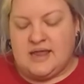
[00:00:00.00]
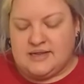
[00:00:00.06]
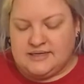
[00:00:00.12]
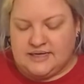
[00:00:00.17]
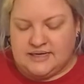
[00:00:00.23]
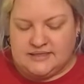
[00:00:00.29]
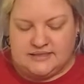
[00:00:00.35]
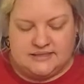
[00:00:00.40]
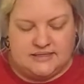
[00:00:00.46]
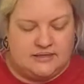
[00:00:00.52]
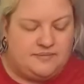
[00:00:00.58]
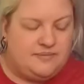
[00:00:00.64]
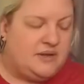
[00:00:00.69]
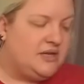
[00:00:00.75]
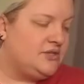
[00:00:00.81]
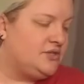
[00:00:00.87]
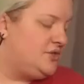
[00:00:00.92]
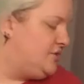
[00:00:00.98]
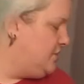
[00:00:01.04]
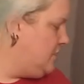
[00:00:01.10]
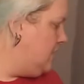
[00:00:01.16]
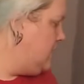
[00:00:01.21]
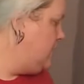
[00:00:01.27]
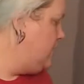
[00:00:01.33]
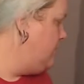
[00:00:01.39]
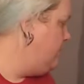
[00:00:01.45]
And instead of being
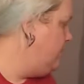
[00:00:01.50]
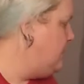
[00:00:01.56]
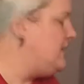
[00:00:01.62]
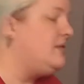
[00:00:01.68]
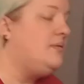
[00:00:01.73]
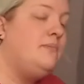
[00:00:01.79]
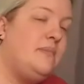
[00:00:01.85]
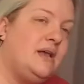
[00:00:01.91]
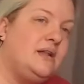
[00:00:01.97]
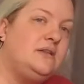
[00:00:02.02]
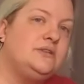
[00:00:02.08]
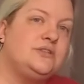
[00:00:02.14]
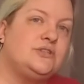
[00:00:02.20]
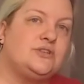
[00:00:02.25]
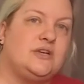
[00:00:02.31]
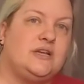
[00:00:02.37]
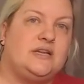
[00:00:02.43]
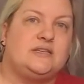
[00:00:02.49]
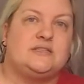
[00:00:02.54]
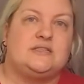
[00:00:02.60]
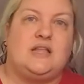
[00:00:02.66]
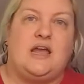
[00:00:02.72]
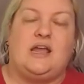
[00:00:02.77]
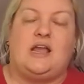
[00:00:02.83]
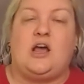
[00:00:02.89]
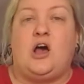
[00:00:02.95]
strung with metal
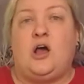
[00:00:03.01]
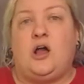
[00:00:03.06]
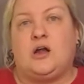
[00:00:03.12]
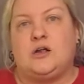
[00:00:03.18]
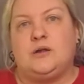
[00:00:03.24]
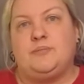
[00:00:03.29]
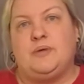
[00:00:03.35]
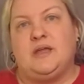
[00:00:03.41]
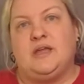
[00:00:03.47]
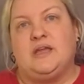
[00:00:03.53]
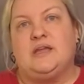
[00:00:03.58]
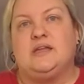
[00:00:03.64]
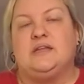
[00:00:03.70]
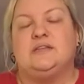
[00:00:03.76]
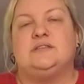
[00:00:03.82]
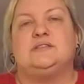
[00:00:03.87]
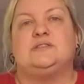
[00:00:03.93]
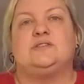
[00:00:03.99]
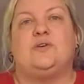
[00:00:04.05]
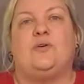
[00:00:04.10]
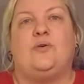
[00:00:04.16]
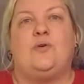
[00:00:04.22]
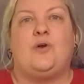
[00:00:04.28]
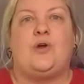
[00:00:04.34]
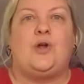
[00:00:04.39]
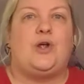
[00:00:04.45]
strings like a harp
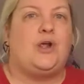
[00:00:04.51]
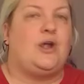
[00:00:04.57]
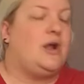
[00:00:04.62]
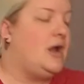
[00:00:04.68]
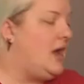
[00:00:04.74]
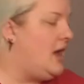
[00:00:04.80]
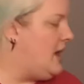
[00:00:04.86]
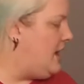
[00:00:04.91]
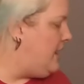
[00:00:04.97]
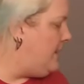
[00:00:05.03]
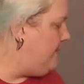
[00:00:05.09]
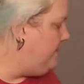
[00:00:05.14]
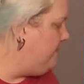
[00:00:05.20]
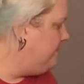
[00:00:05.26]
is, or